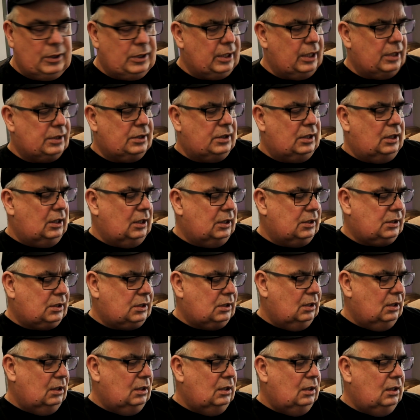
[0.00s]
tested
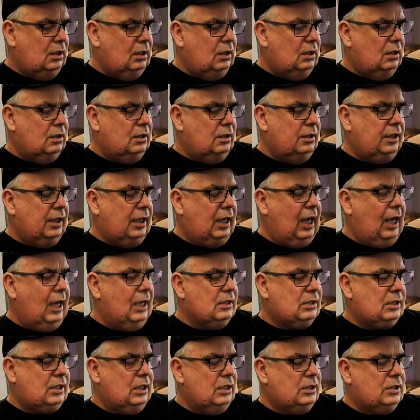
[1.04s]
this. The
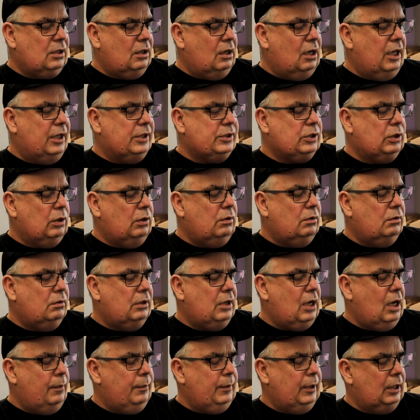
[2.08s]
gaskets are also
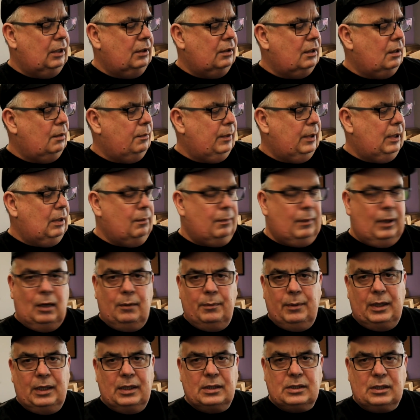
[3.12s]
coming. They're being
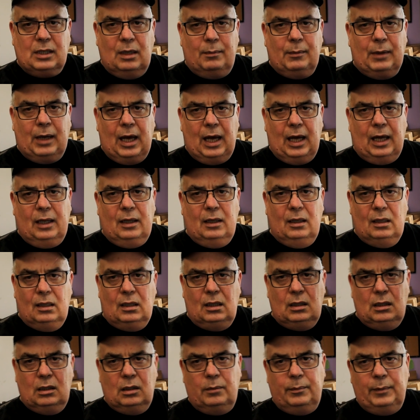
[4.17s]
made by the same guy
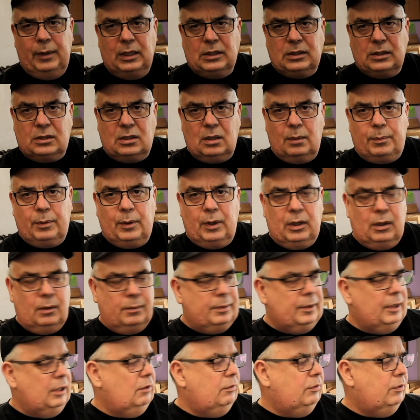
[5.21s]
who makes a separator
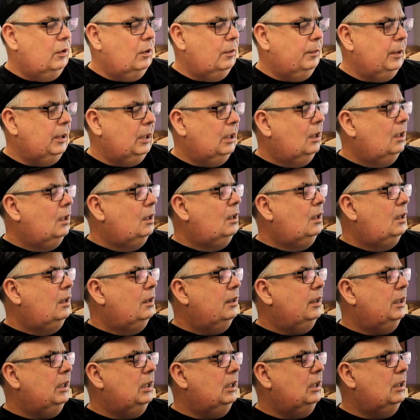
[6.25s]
plate for me.
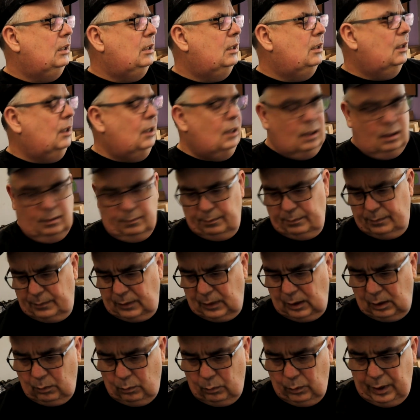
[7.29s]
And
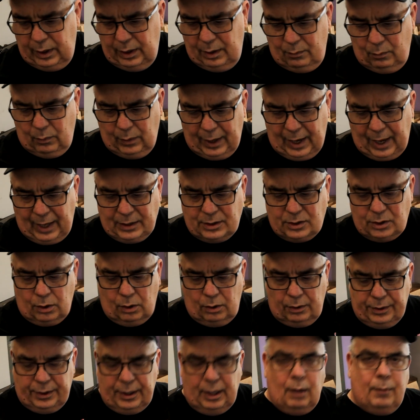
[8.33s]
when I
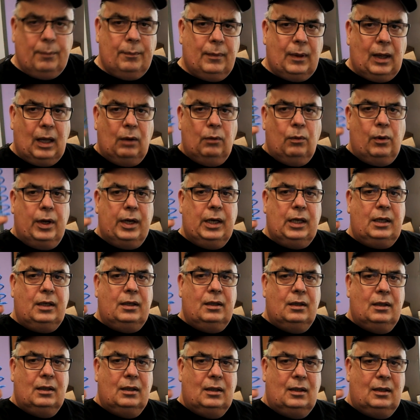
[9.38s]
told them I
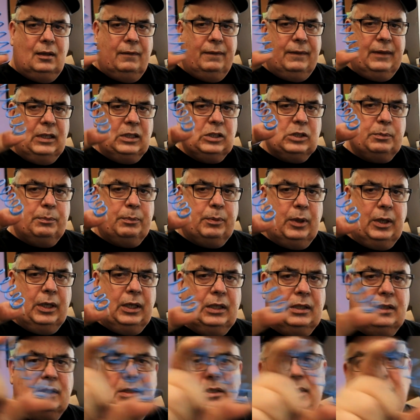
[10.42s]
wanted these
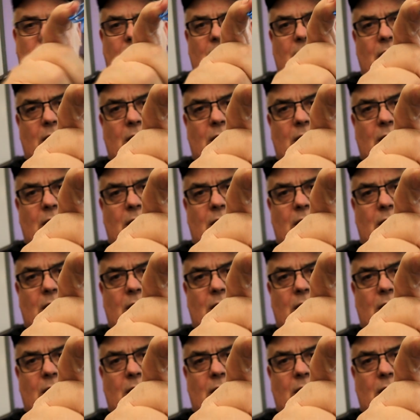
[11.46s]
springs